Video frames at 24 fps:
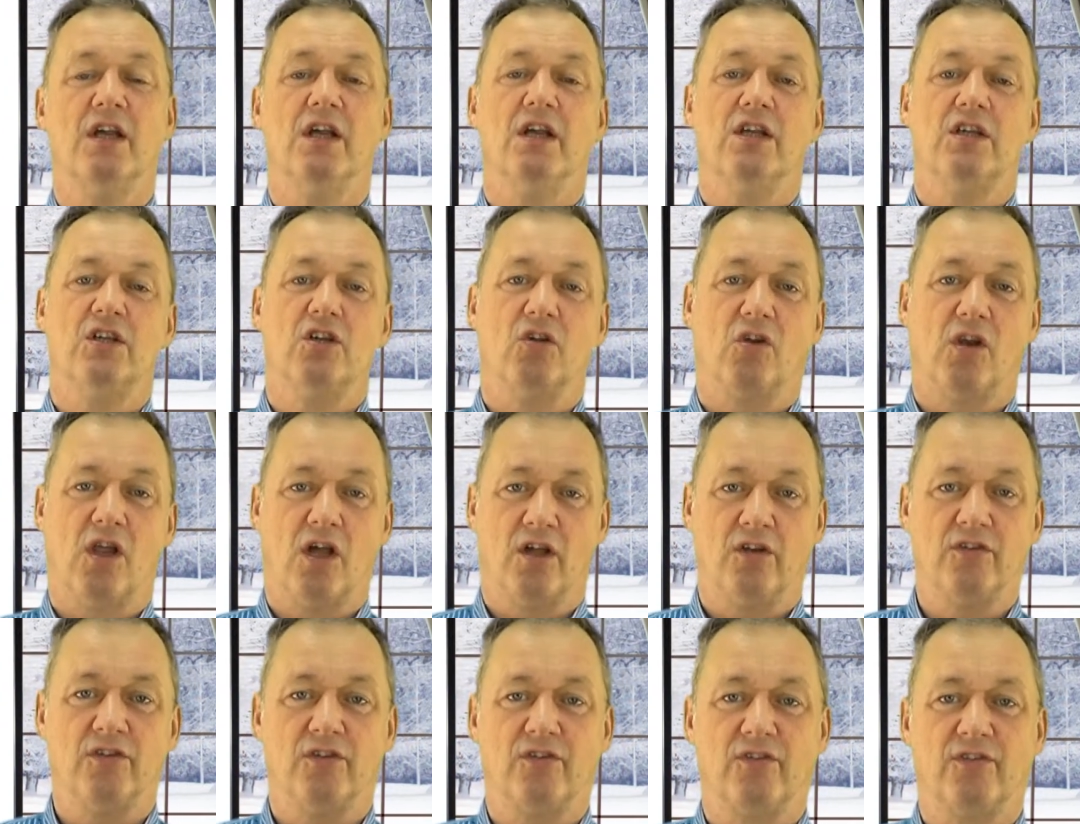you'll
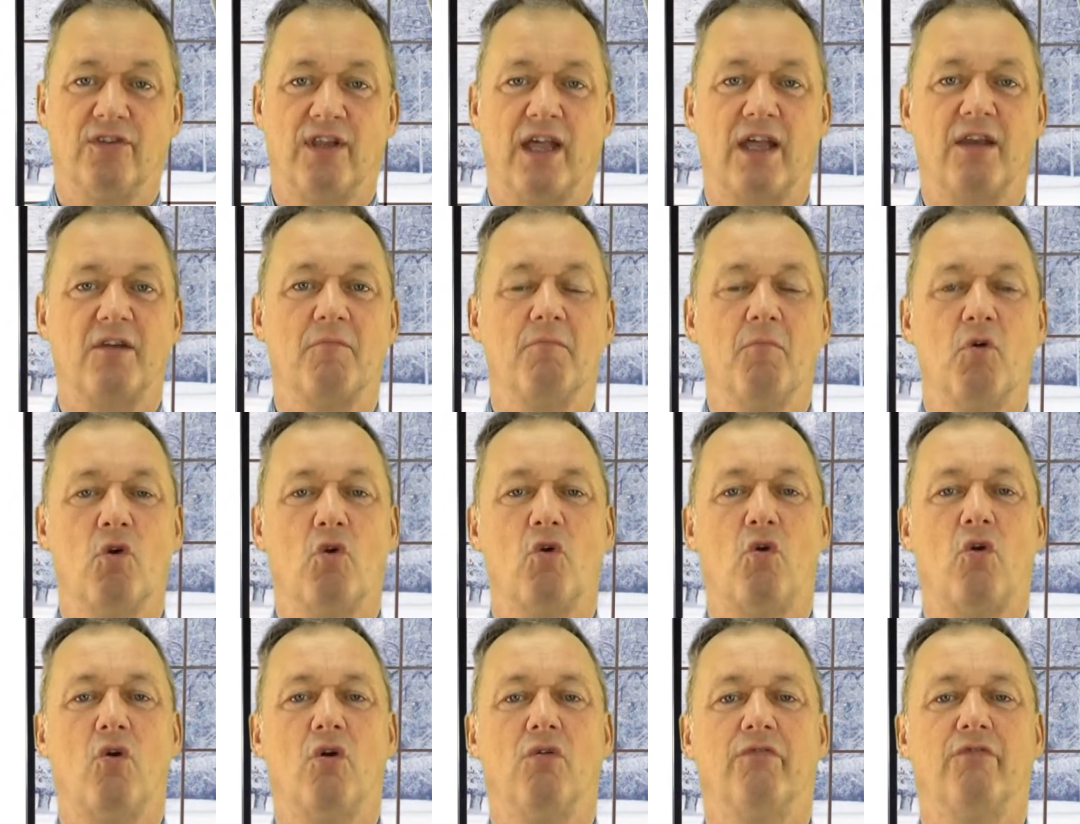understand
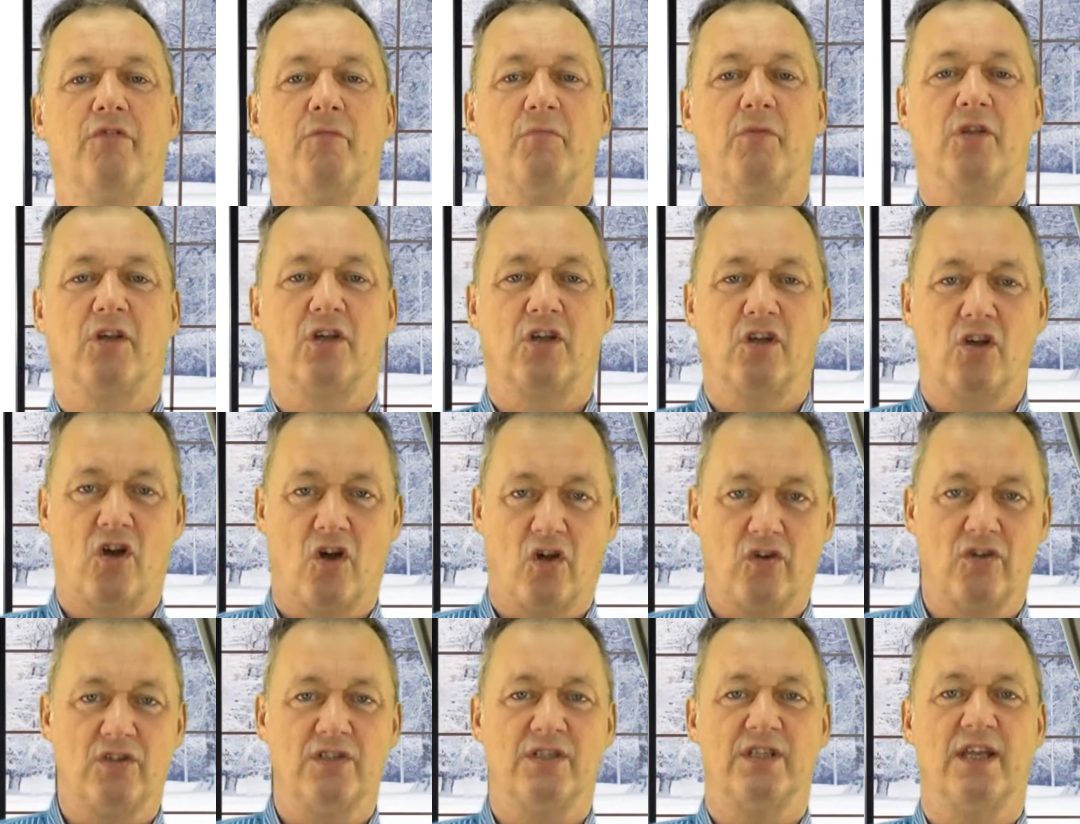more from the
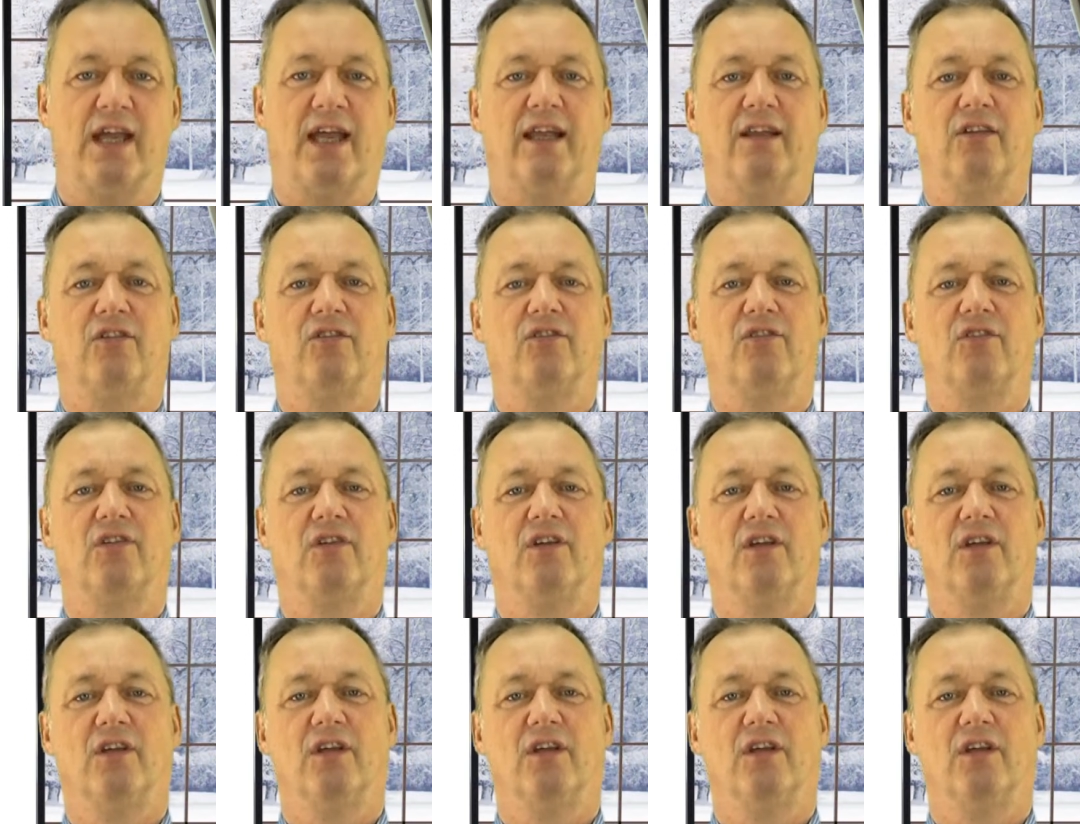context